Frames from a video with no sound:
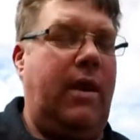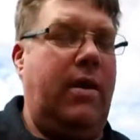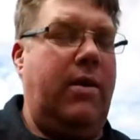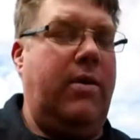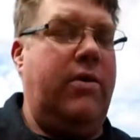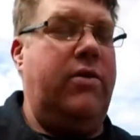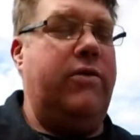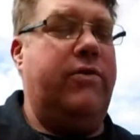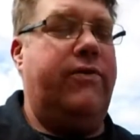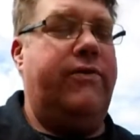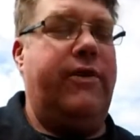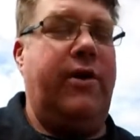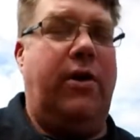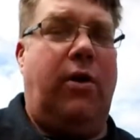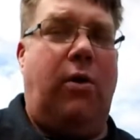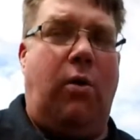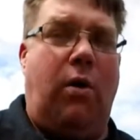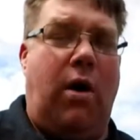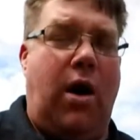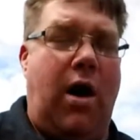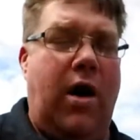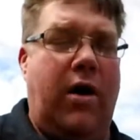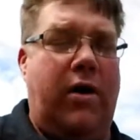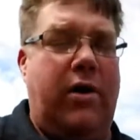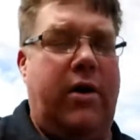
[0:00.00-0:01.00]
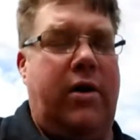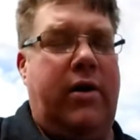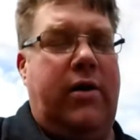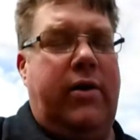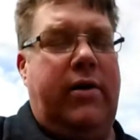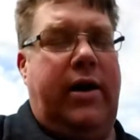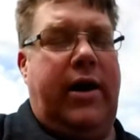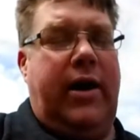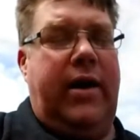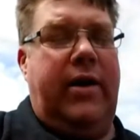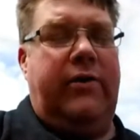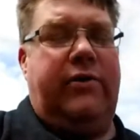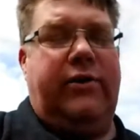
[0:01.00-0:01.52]
You fill water,
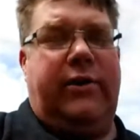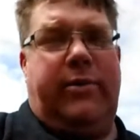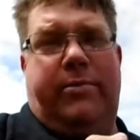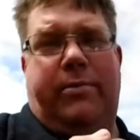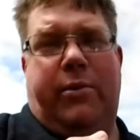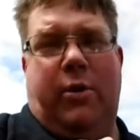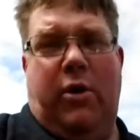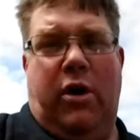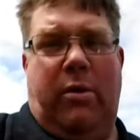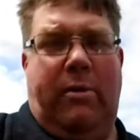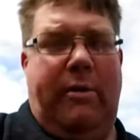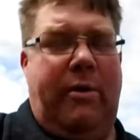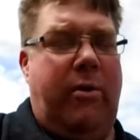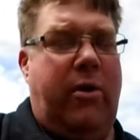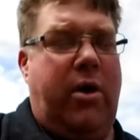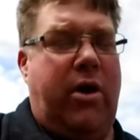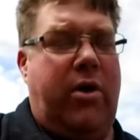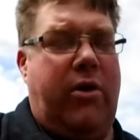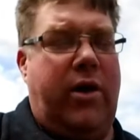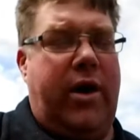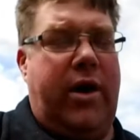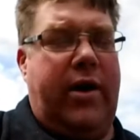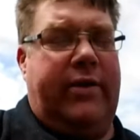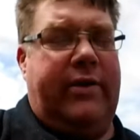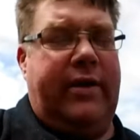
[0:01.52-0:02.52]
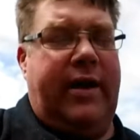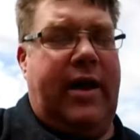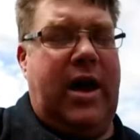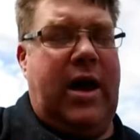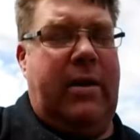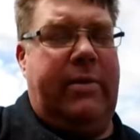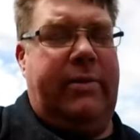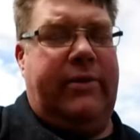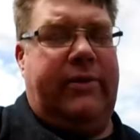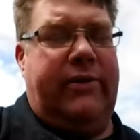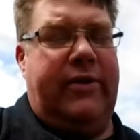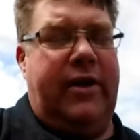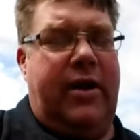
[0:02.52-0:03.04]
and I usually boil my water ahead of
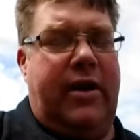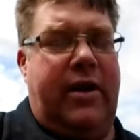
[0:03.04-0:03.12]
time and set